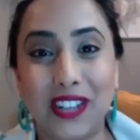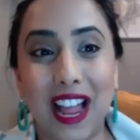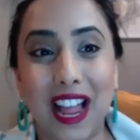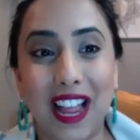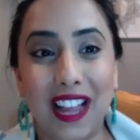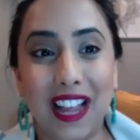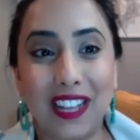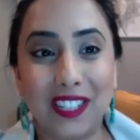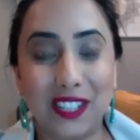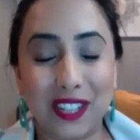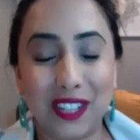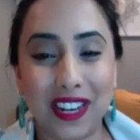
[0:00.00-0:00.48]

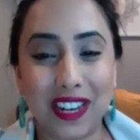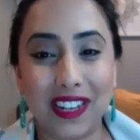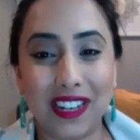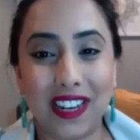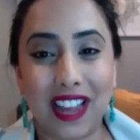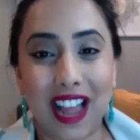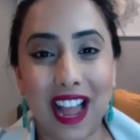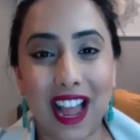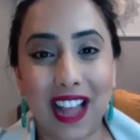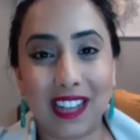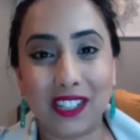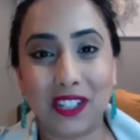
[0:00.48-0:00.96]
agenda
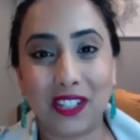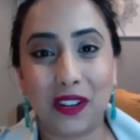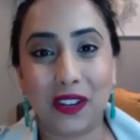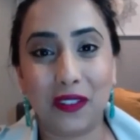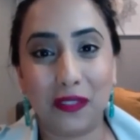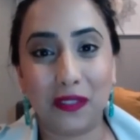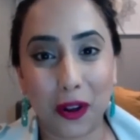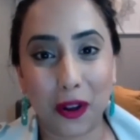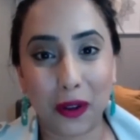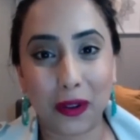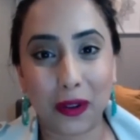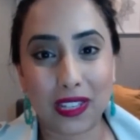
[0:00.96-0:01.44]
actually
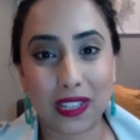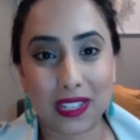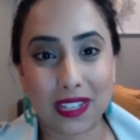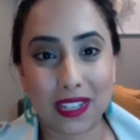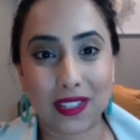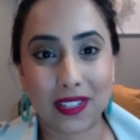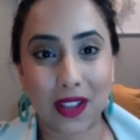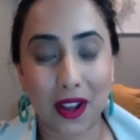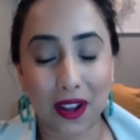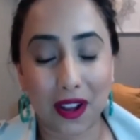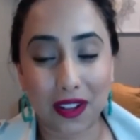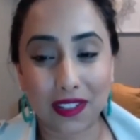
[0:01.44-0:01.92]
focuses
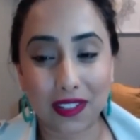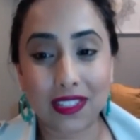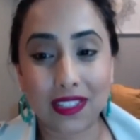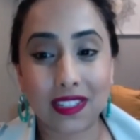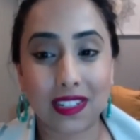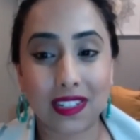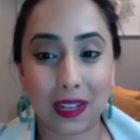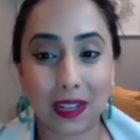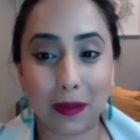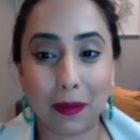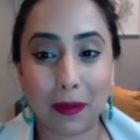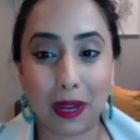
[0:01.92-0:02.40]
on
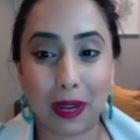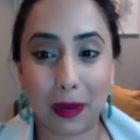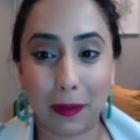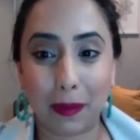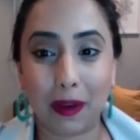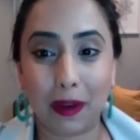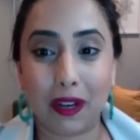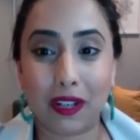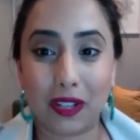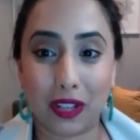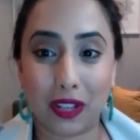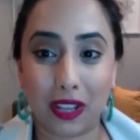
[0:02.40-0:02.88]
stigma in
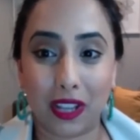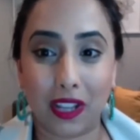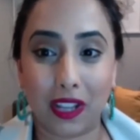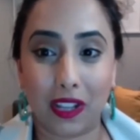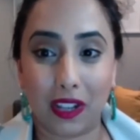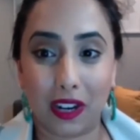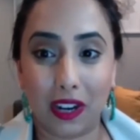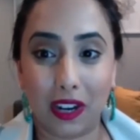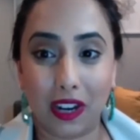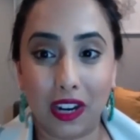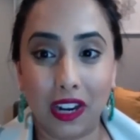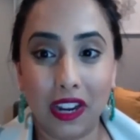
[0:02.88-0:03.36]

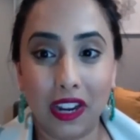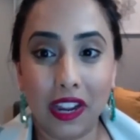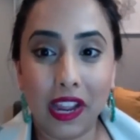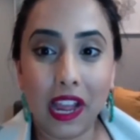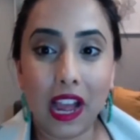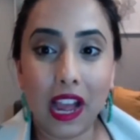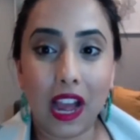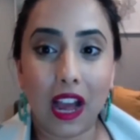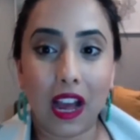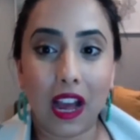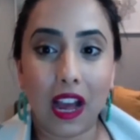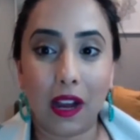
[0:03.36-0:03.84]
particular.
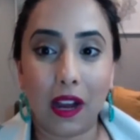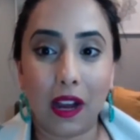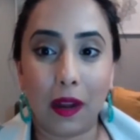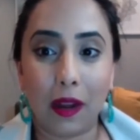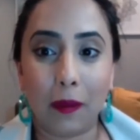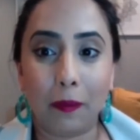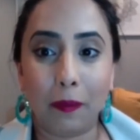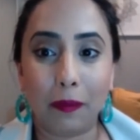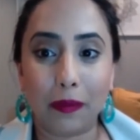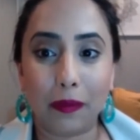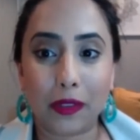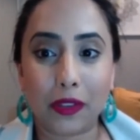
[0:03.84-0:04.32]
Uh,
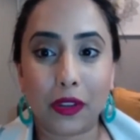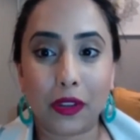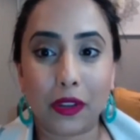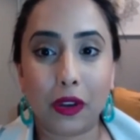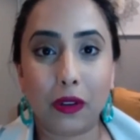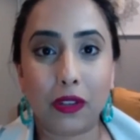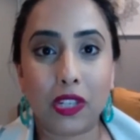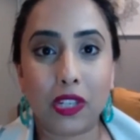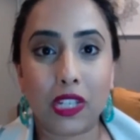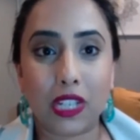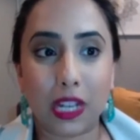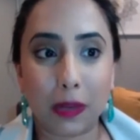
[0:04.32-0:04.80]
so
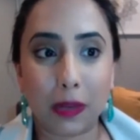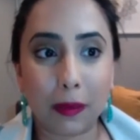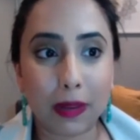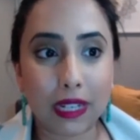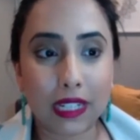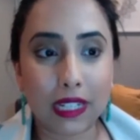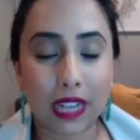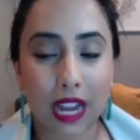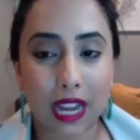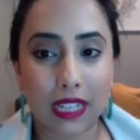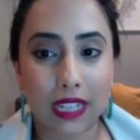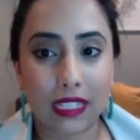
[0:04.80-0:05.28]

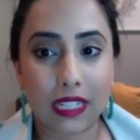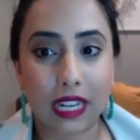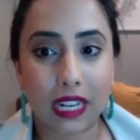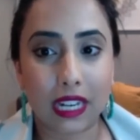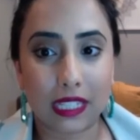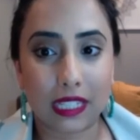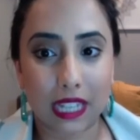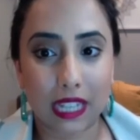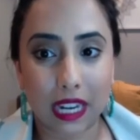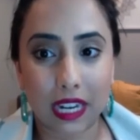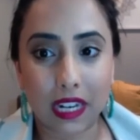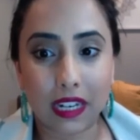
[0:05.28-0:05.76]
stigmatized
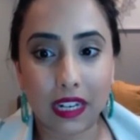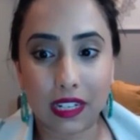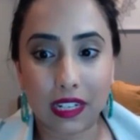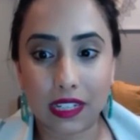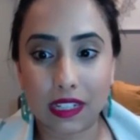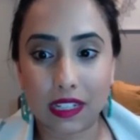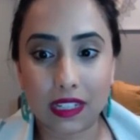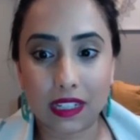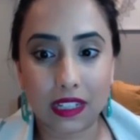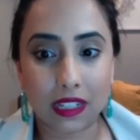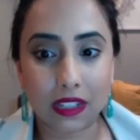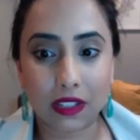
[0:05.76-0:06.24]
identity
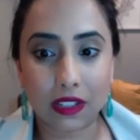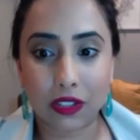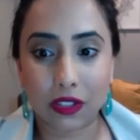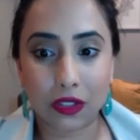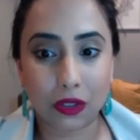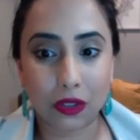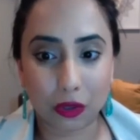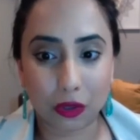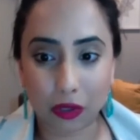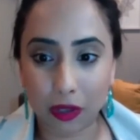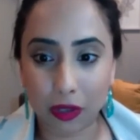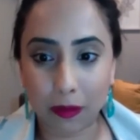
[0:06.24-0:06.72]
is
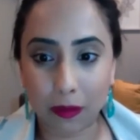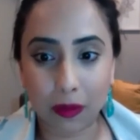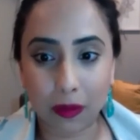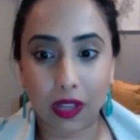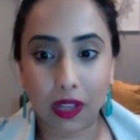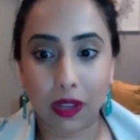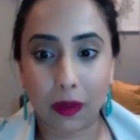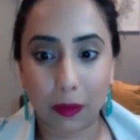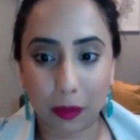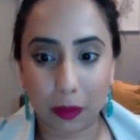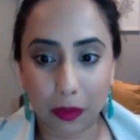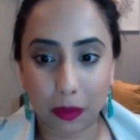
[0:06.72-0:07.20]
extremely
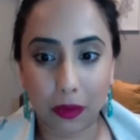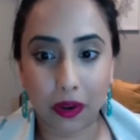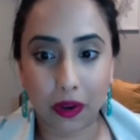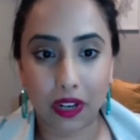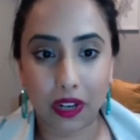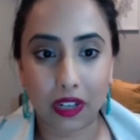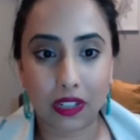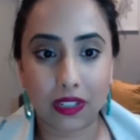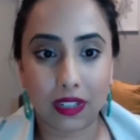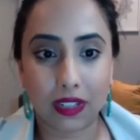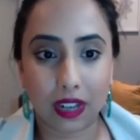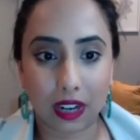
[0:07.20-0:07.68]

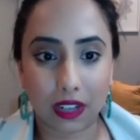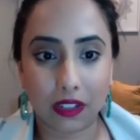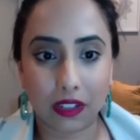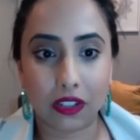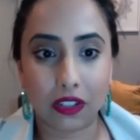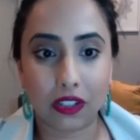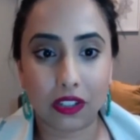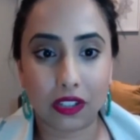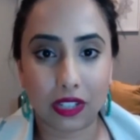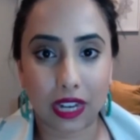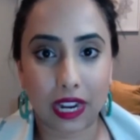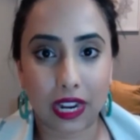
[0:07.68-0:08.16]
important to
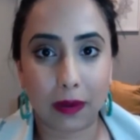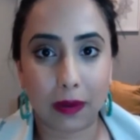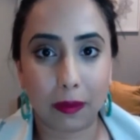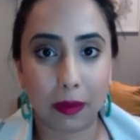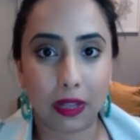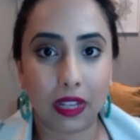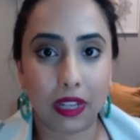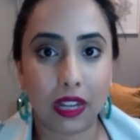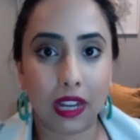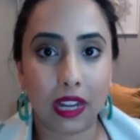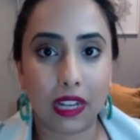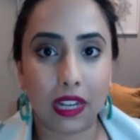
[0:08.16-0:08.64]
understand,
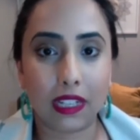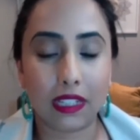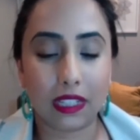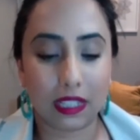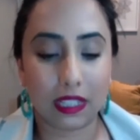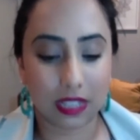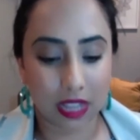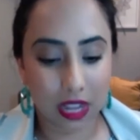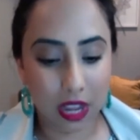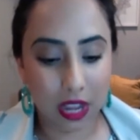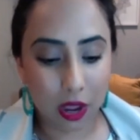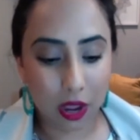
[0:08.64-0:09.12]
because
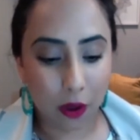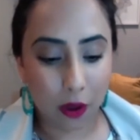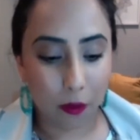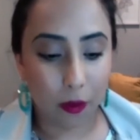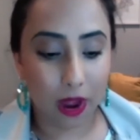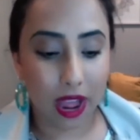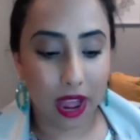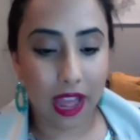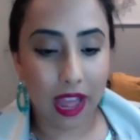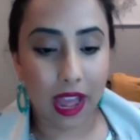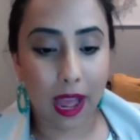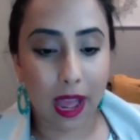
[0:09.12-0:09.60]
what
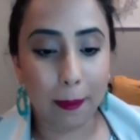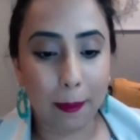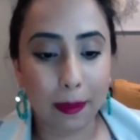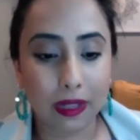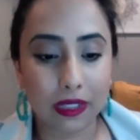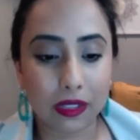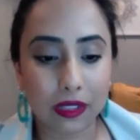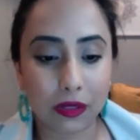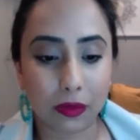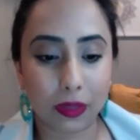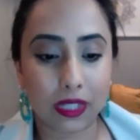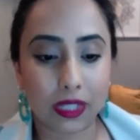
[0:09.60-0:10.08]

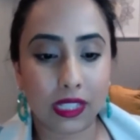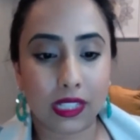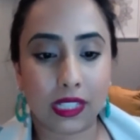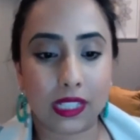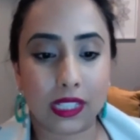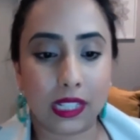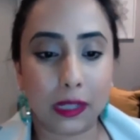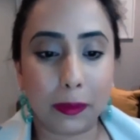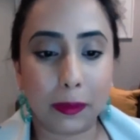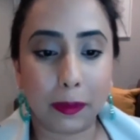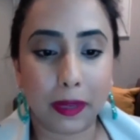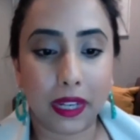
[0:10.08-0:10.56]
happens with
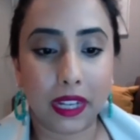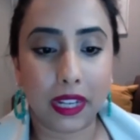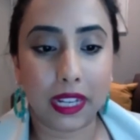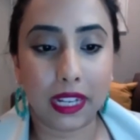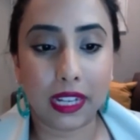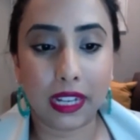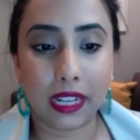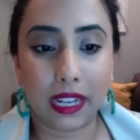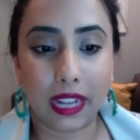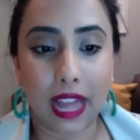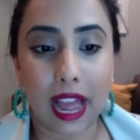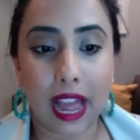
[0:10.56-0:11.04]
stigma,
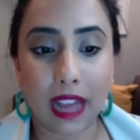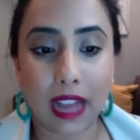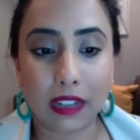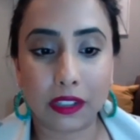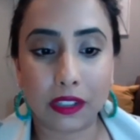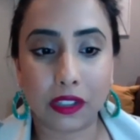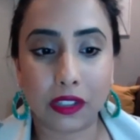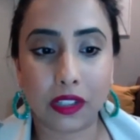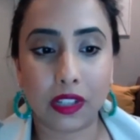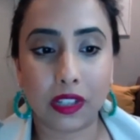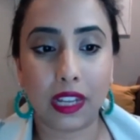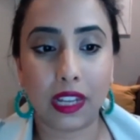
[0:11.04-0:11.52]
it
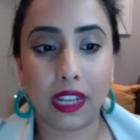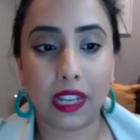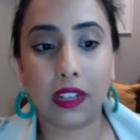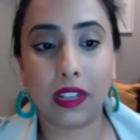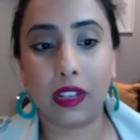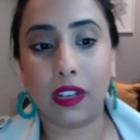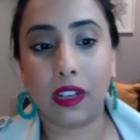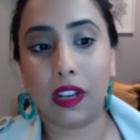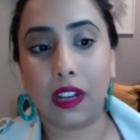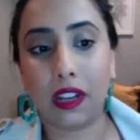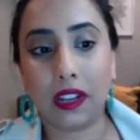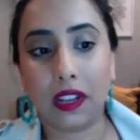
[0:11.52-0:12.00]
actually
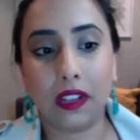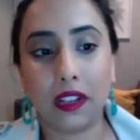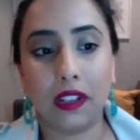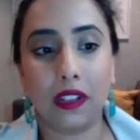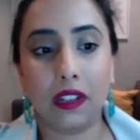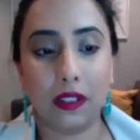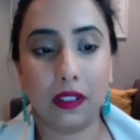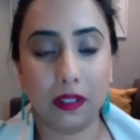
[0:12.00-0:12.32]
in, in